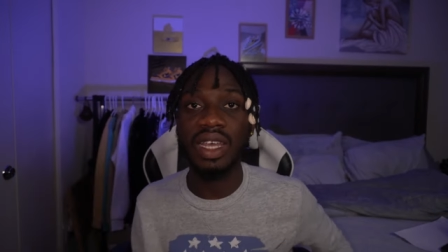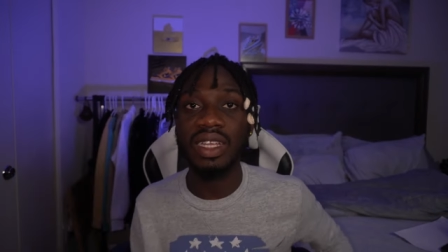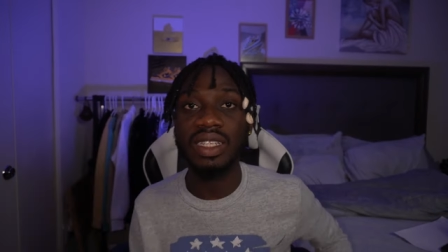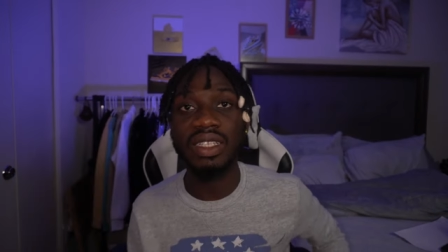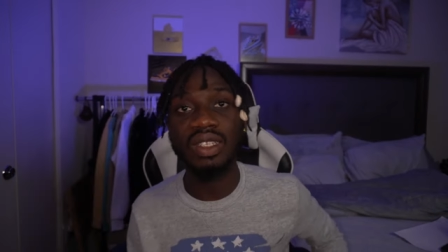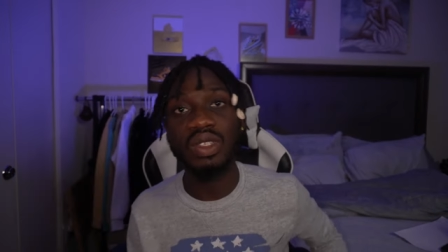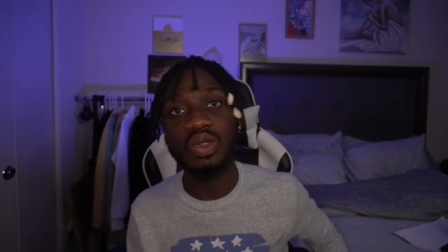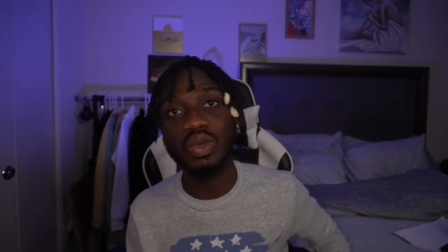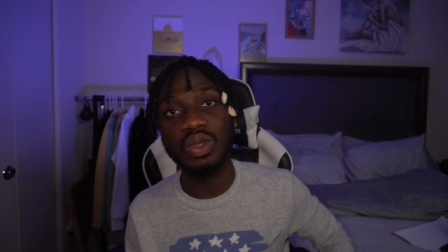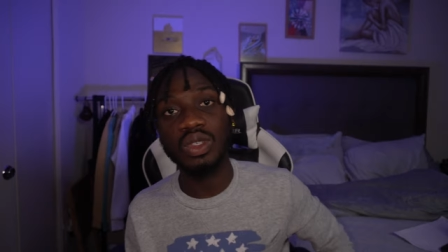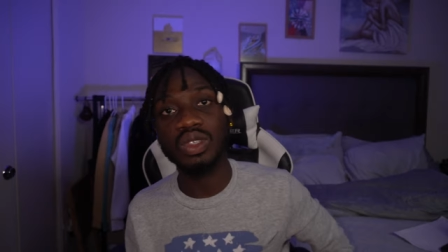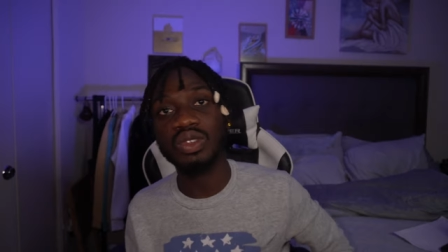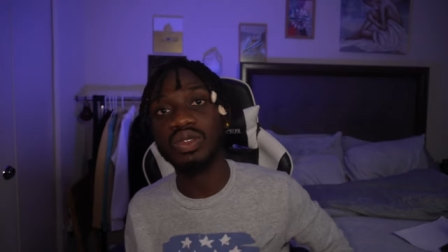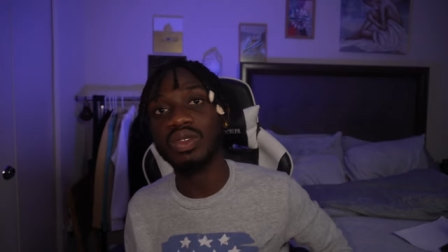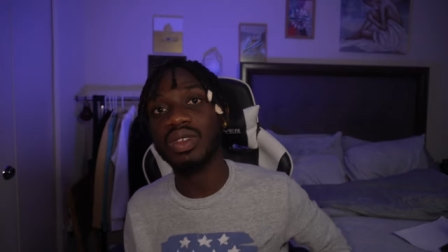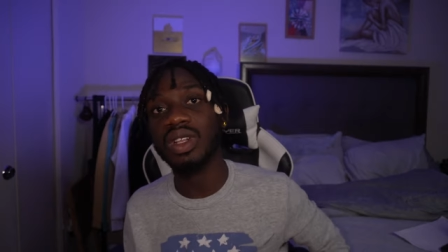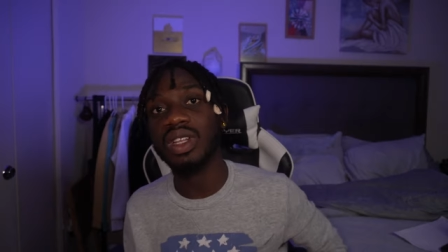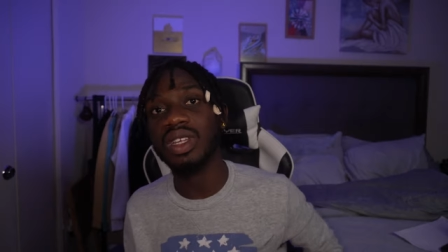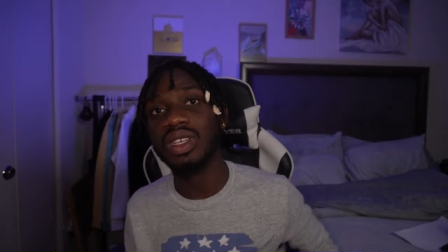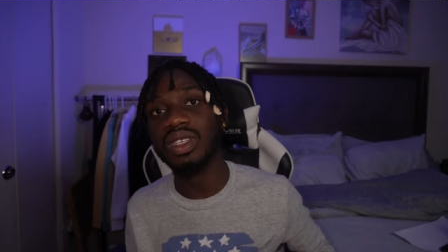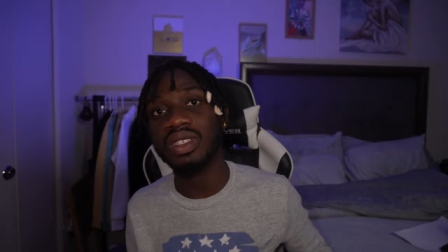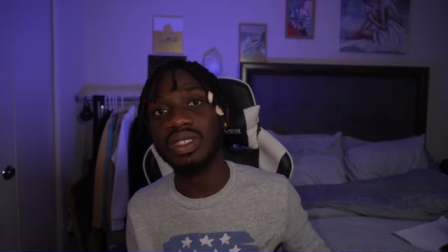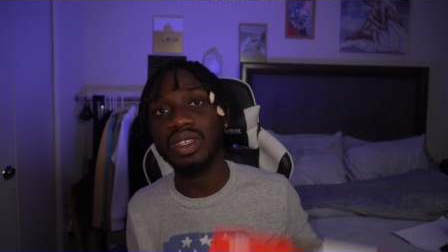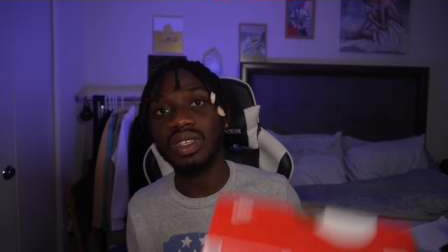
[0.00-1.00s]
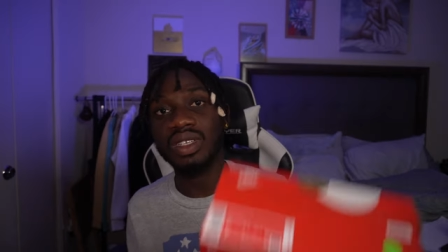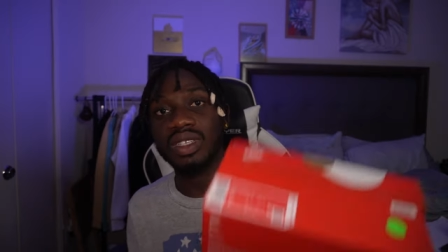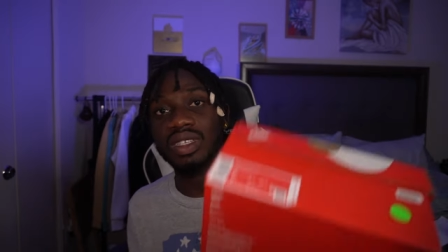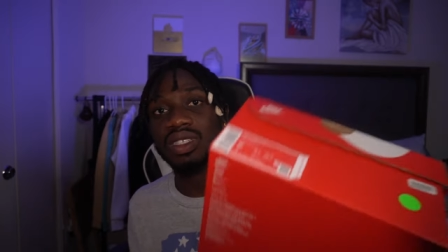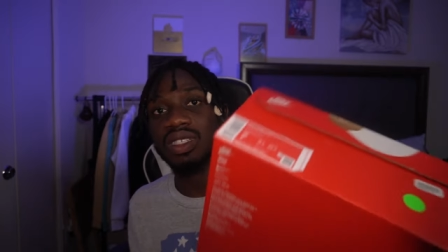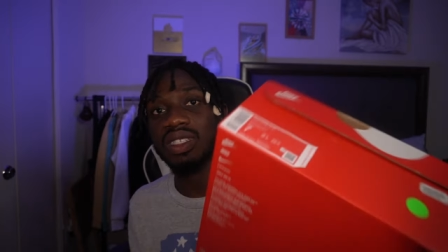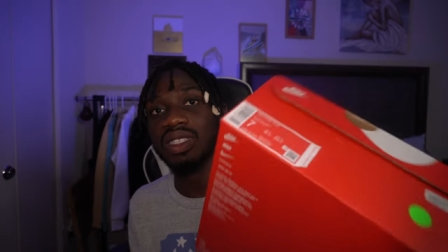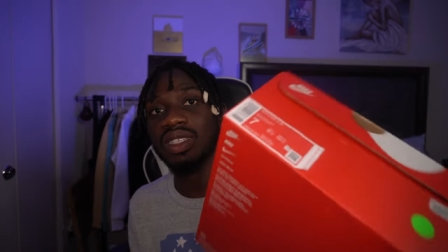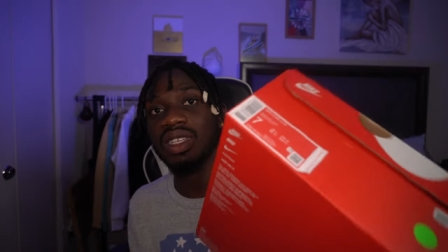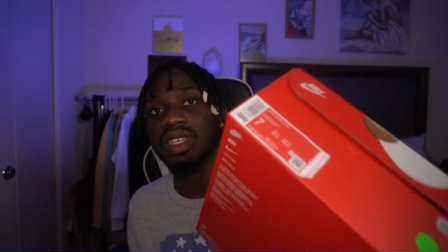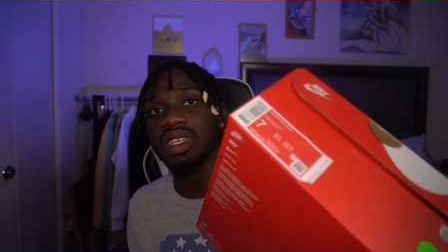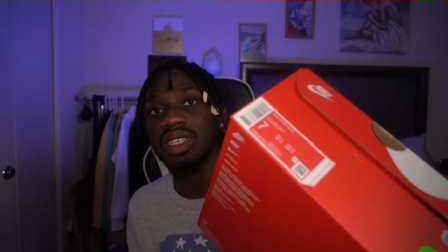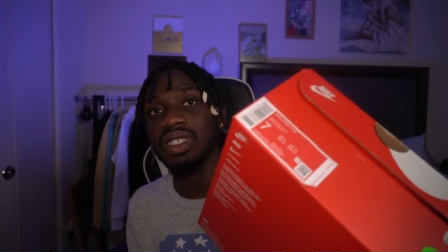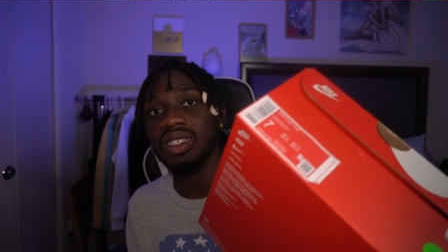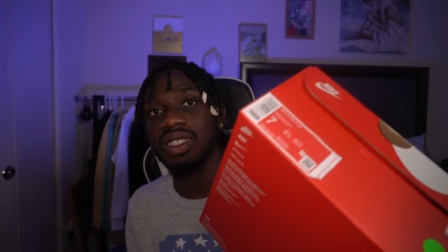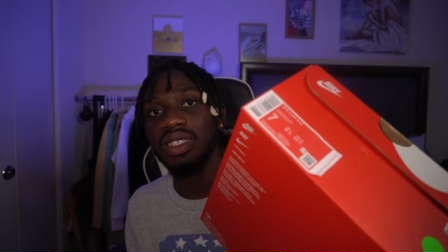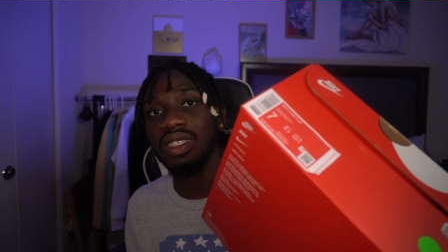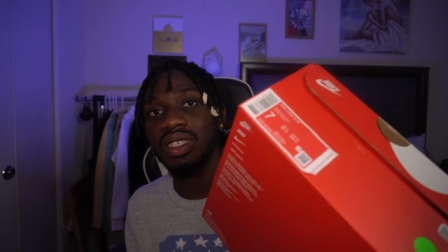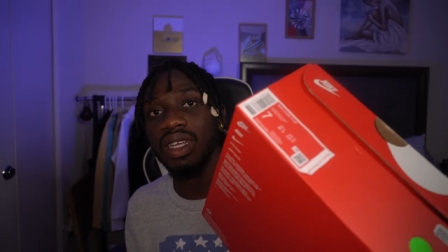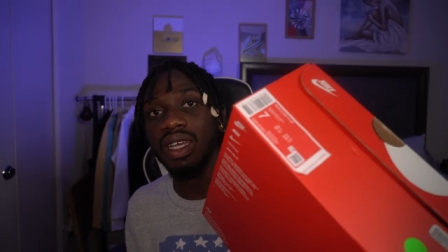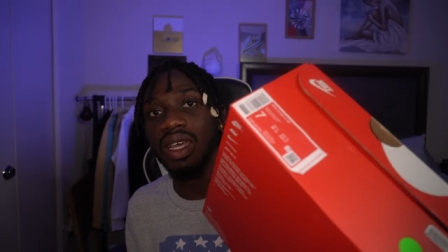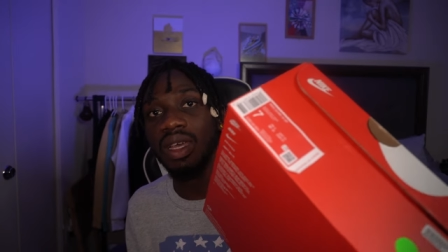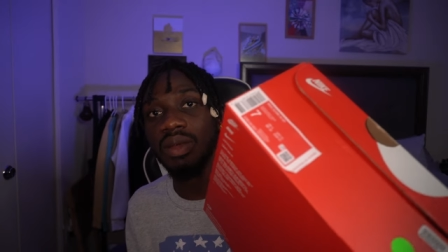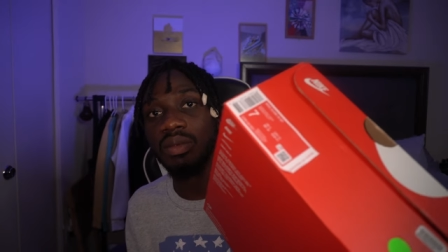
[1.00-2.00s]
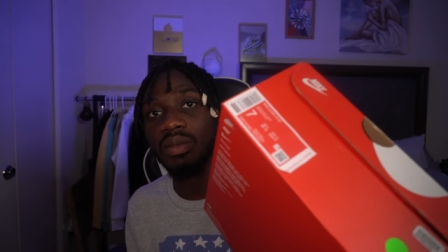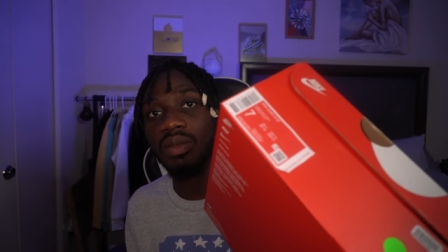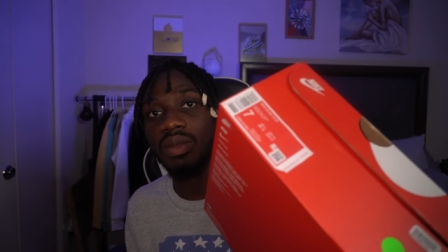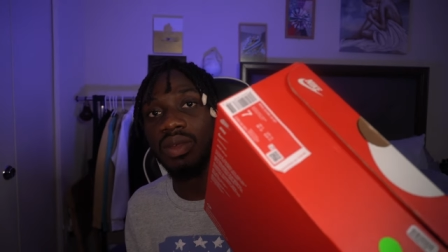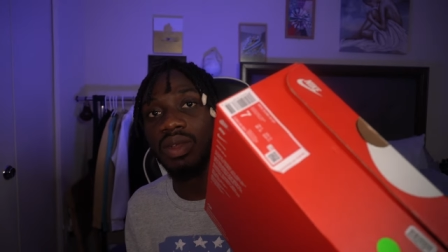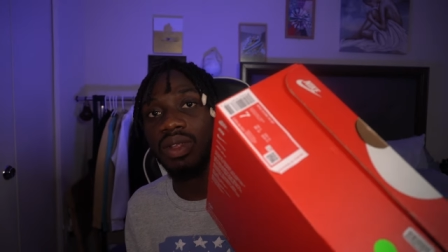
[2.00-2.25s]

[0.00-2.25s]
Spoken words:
and this was released on the sneakers app.